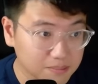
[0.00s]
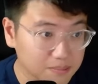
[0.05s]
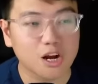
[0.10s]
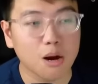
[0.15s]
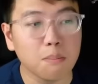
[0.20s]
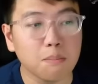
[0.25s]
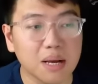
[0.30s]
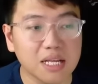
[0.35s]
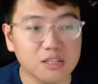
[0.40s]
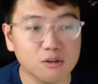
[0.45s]

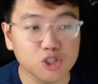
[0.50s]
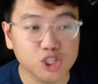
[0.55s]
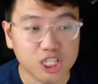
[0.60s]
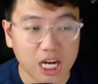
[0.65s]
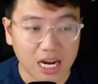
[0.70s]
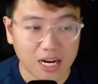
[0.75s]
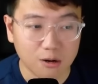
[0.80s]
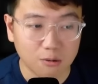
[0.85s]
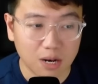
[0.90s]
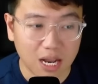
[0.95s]
Compared to
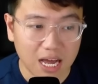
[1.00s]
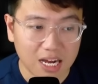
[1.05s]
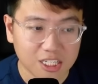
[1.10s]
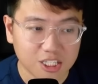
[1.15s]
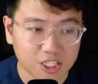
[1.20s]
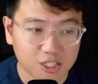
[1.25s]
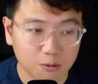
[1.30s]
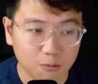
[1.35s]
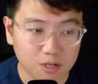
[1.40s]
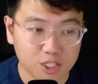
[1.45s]
Shadow
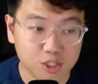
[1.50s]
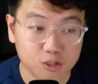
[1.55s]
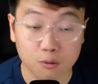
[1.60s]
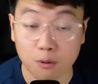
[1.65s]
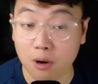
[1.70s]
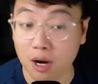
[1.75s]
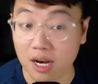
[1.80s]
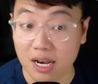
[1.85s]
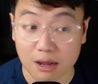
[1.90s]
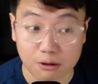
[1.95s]
Lash, which
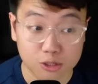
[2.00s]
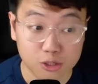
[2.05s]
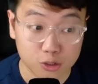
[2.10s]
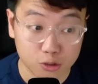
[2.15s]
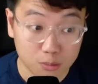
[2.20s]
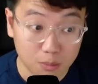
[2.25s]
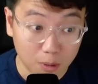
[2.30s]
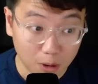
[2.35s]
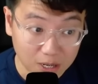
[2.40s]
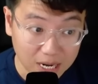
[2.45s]
will allow you to
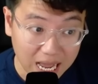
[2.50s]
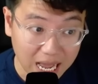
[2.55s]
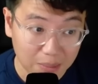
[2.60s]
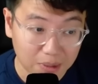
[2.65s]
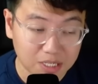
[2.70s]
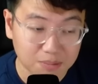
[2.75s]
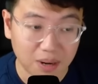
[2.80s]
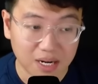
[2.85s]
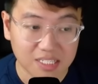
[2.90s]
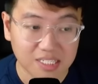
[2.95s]
do more
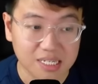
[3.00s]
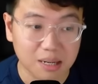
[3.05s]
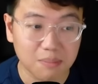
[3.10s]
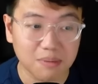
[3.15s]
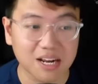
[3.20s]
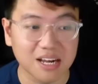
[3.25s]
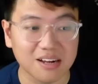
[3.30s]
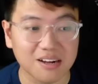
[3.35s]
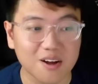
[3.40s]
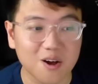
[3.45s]
damage by
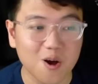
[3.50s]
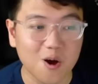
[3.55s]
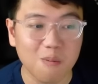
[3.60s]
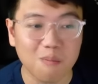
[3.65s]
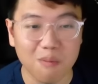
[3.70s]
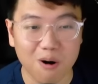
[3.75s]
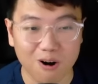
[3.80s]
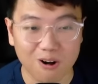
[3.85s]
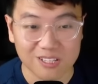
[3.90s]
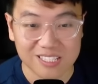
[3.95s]
summoning
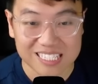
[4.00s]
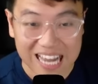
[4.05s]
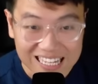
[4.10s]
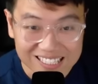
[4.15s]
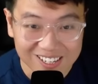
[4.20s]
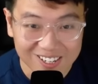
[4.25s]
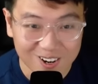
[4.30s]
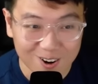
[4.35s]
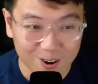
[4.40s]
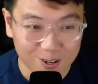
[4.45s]
more
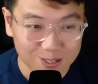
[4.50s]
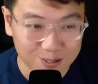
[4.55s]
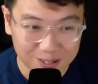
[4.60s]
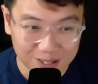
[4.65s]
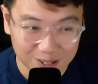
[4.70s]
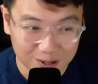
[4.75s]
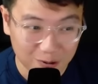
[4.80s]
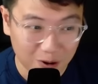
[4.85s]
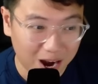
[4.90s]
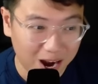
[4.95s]
tentacles on the
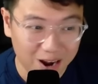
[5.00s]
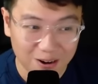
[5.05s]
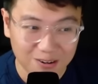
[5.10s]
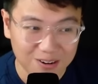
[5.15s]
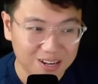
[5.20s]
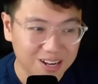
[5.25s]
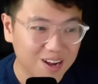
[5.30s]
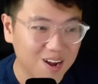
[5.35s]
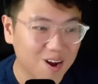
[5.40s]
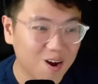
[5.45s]
ground
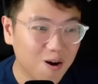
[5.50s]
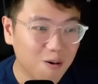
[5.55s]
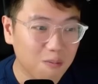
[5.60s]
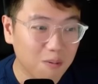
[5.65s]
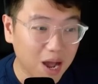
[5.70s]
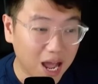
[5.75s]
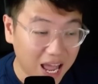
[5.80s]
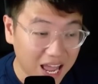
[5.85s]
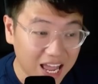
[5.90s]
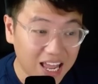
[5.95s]

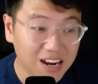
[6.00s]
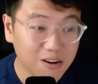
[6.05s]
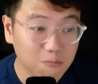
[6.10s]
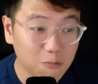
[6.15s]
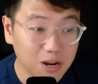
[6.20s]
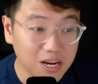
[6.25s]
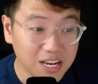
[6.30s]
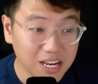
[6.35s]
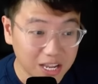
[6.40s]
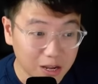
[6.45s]
and
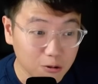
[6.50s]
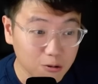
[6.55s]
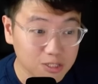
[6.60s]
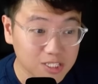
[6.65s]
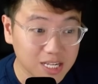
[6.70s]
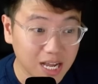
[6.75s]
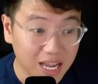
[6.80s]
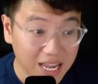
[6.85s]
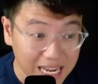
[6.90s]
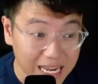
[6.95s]
reduce
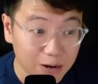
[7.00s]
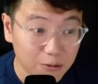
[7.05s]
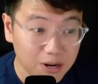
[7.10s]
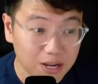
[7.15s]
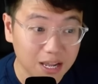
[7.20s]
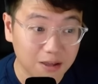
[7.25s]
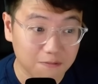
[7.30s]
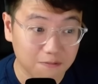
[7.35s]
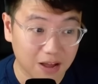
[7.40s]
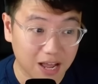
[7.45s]
the healing
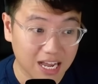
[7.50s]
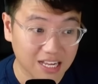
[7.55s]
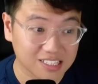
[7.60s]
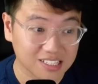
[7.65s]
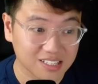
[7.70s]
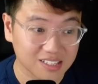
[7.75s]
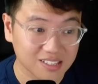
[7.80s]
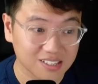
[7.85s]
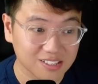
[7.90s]
effect.